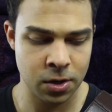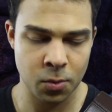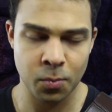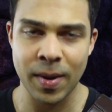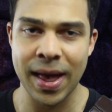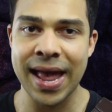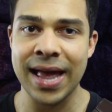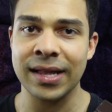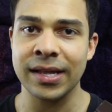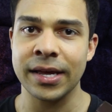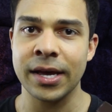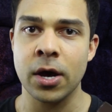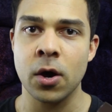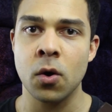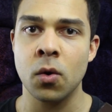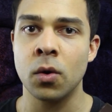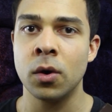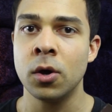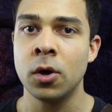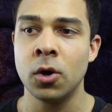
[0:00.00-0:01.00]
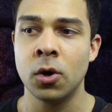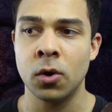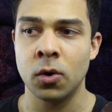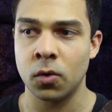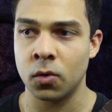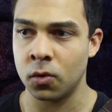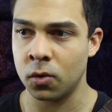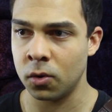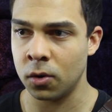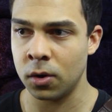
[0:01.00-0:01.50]
paleo
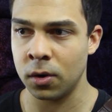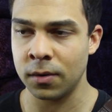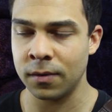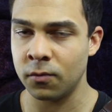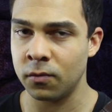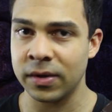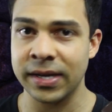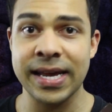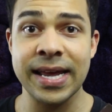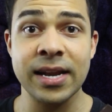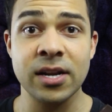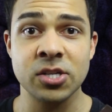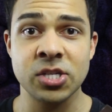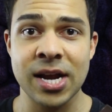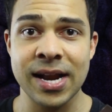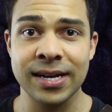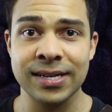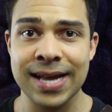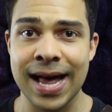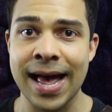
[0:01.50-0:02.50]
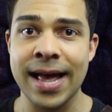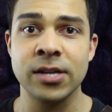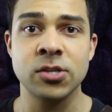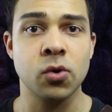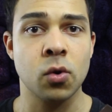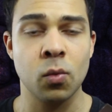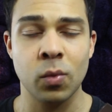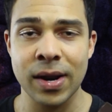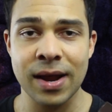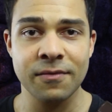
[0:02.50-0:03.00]
or ketogenic diets
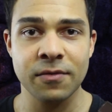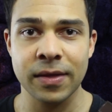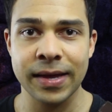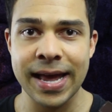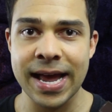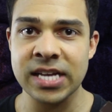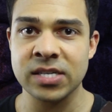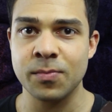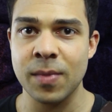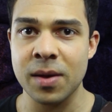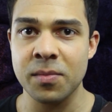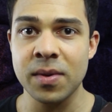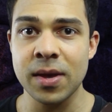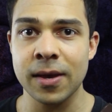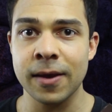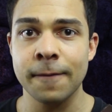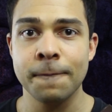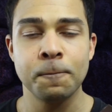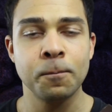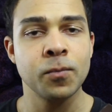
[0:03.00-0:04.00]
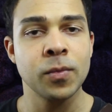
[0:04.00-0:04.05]
or whatever the case may be,